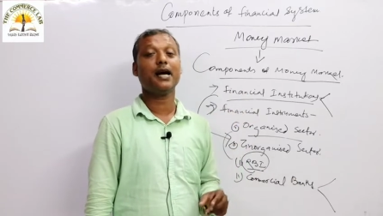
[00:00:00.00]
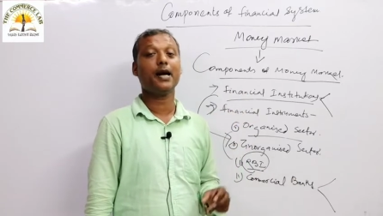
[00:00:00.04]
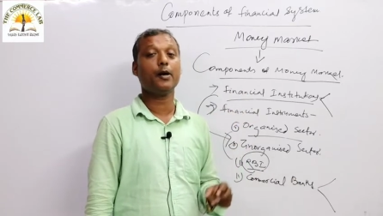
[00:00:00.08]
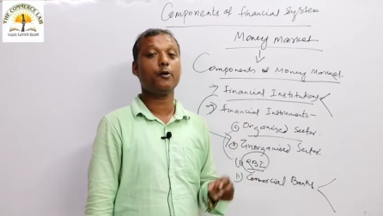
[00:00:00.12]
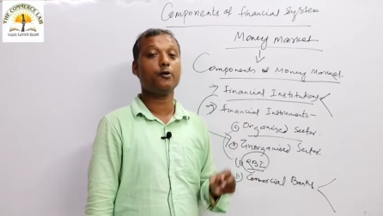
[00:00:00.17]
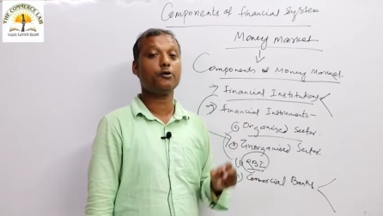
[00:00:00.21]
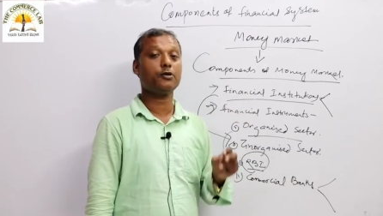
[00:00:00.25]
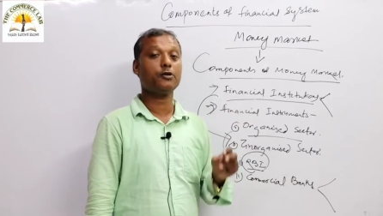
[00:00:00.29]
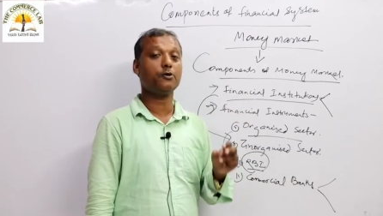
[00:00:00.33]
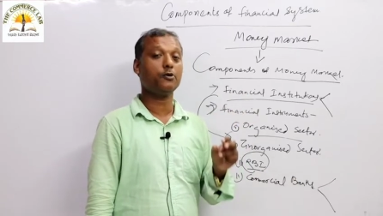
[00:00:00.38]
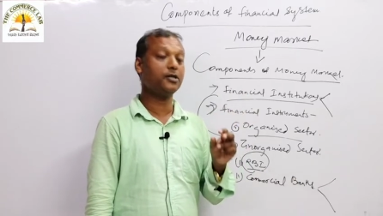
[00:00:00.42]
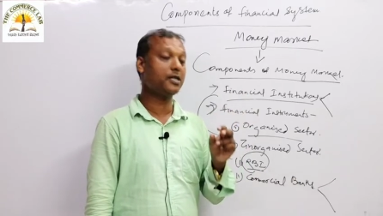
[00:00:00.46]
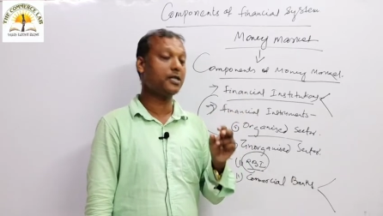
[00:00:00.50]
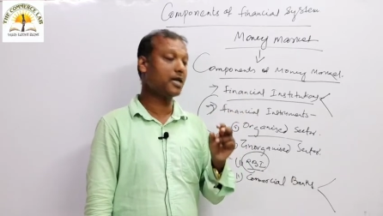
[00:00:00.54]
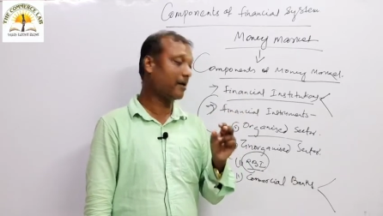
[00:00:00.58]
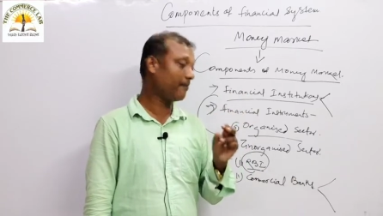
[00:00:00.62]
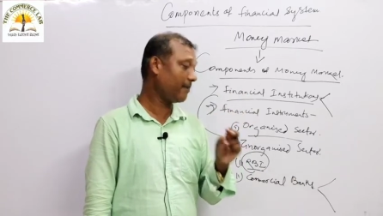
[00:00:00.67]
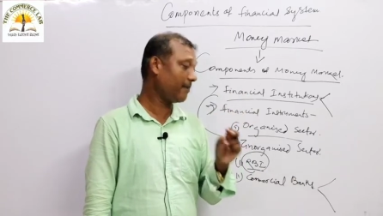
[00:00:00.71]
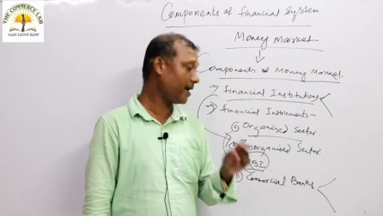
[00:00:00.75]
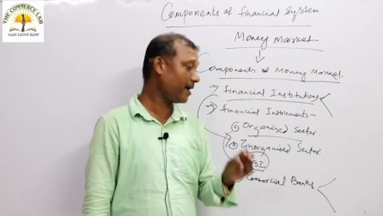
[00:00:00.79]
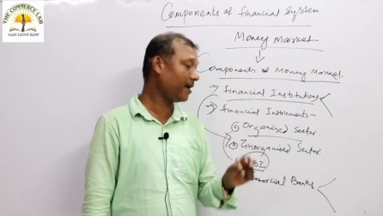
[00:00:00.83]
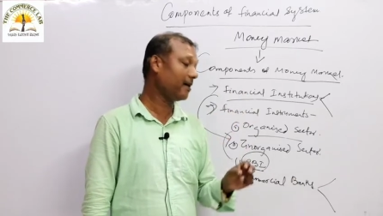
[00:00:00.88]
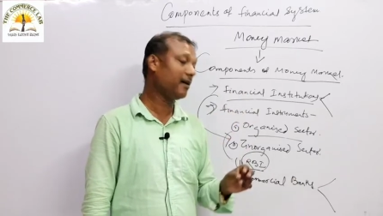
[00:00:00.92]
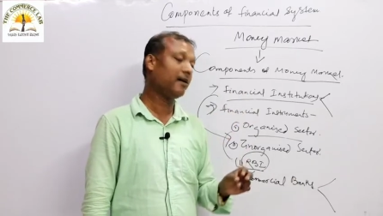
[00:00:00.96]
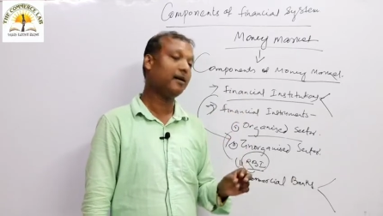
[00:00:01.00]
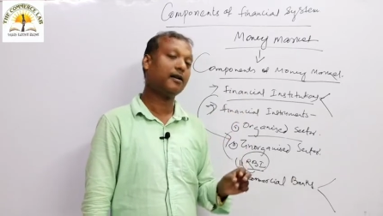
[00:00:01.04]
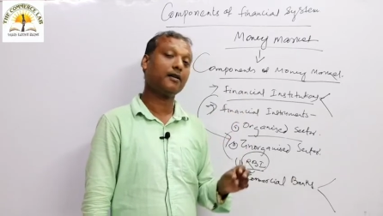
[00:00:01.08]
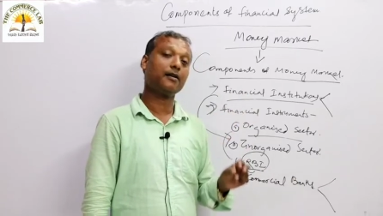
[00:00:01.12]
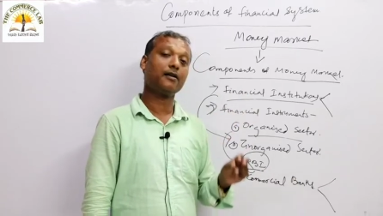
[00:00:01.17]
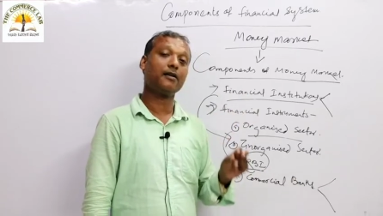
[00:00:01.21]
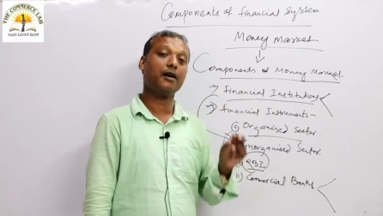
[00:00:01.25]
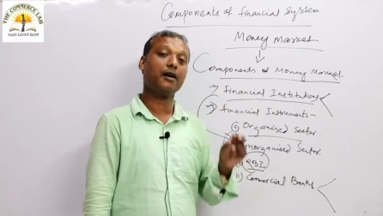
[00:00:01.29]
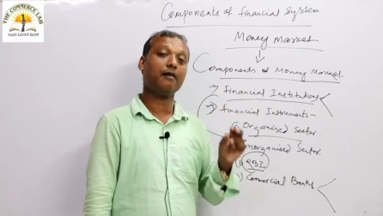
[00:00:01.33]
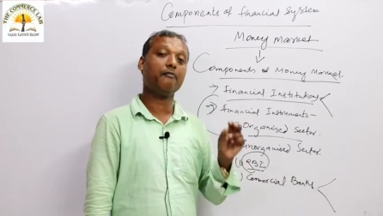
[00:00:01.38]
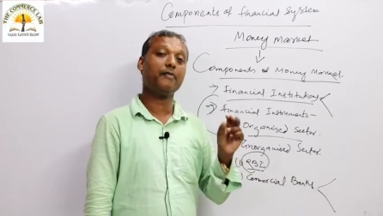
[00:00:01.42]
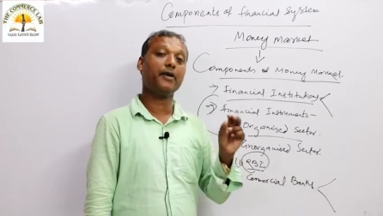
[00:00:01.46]
and which are being
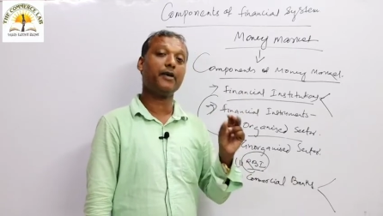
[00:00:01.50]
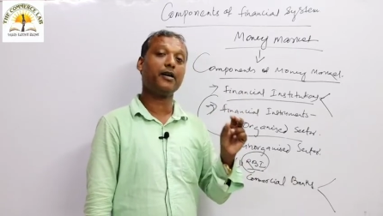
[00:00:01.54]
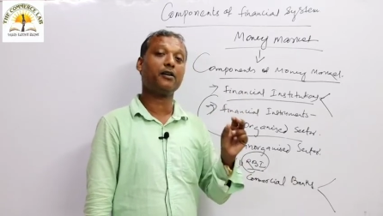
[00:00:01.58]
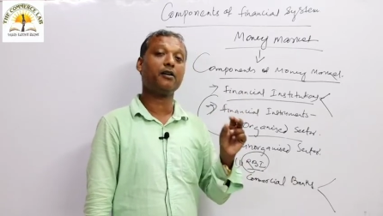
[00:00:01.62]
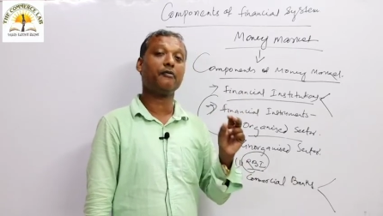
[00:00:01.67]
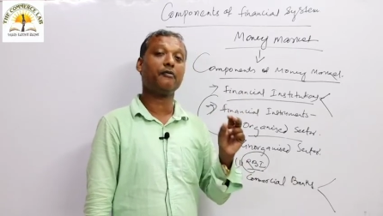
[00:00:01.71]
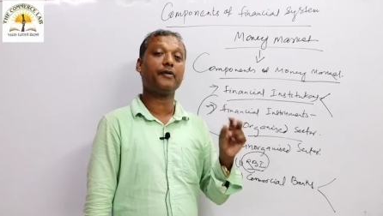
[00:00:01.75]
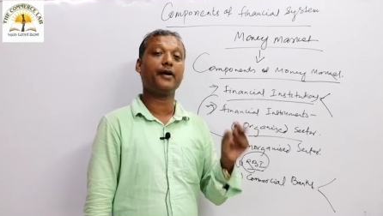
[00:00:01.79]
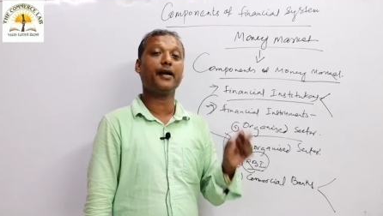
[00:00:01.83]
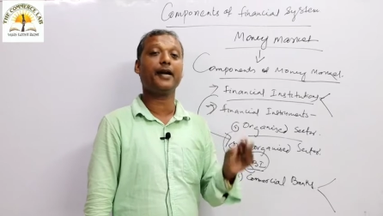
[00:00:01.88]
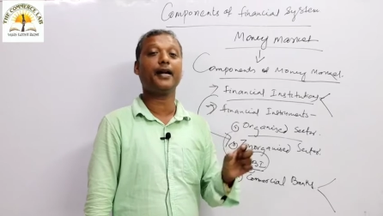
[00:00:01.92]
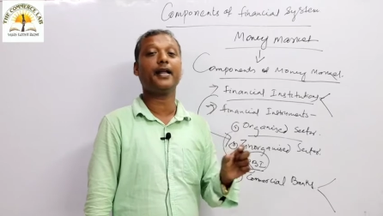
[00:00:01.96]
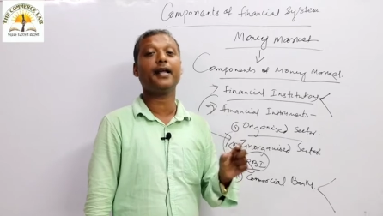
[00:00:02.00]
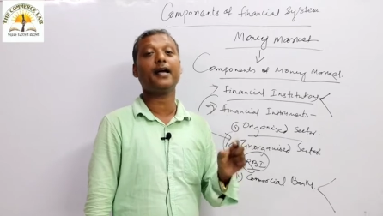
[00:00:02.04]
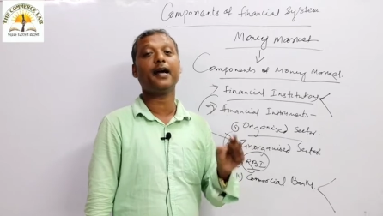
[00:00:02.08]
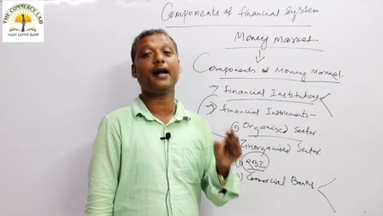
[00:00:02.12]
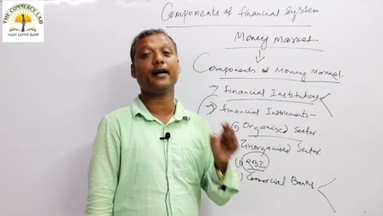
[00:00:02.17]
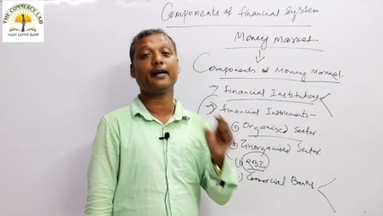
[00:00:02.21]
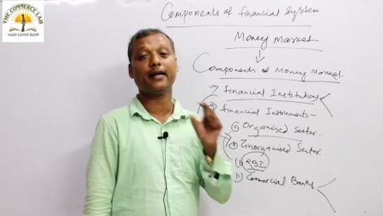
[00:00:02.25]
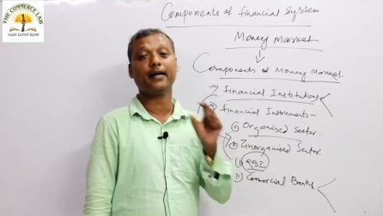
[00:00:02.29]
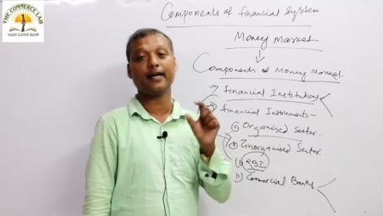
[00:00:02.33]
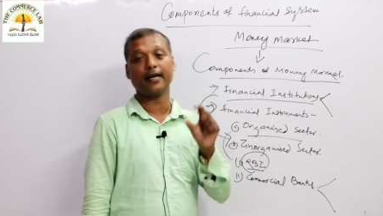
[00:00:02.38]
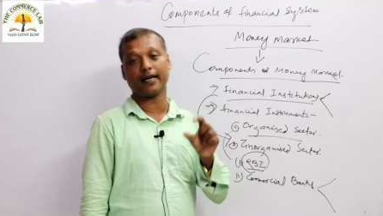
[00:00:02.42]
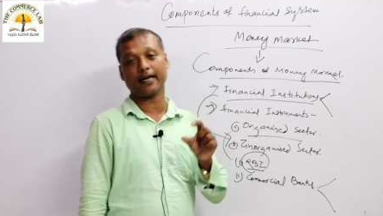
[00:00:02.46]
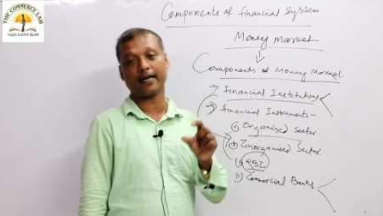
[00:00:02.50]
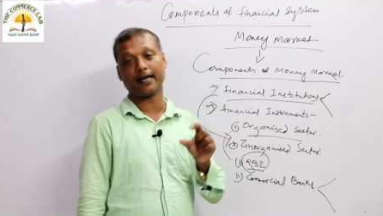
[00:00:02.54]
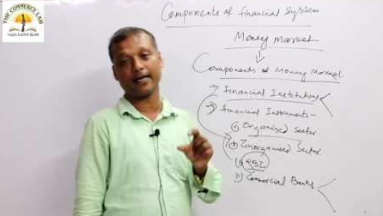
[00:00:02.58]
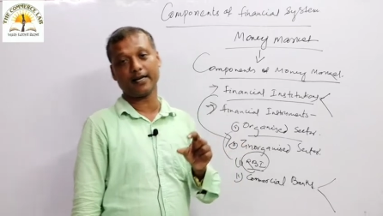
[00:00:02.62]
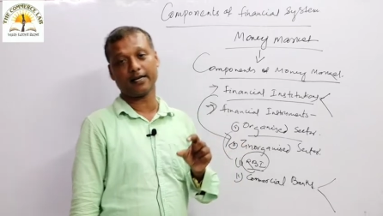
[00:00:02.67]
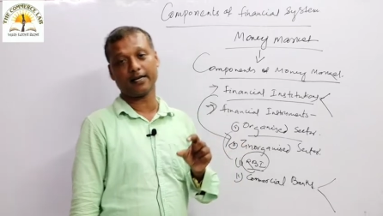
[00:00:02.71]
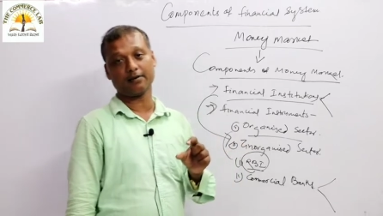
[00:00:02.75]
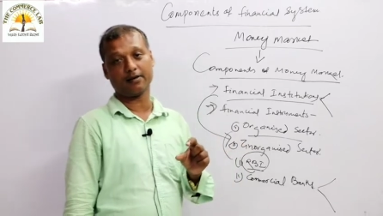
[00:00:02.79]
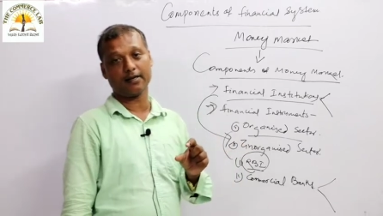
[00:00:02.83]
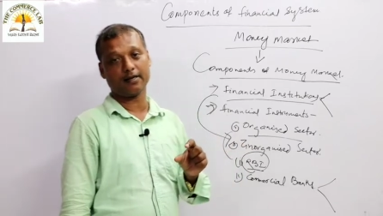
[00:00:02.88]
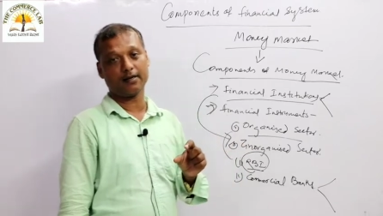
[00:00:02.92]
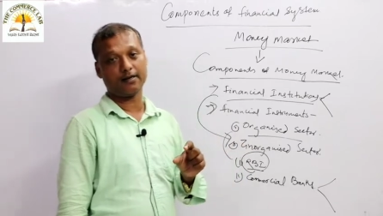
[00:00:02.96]
Government of India
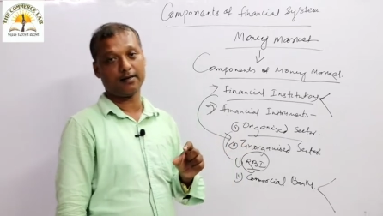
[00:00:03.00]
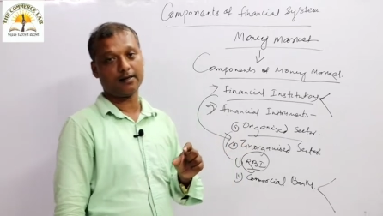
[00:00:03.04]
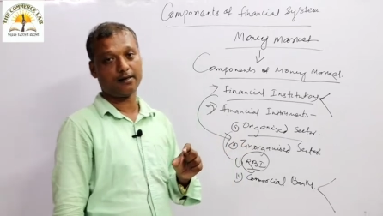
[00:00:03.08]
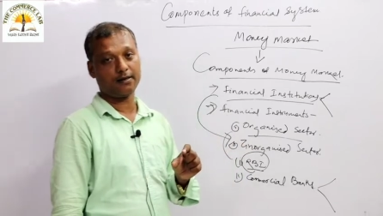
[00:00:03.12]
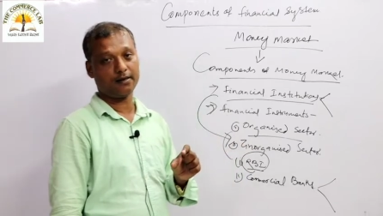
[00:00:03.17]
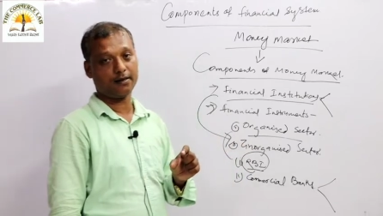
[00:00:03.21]
undertaking actually.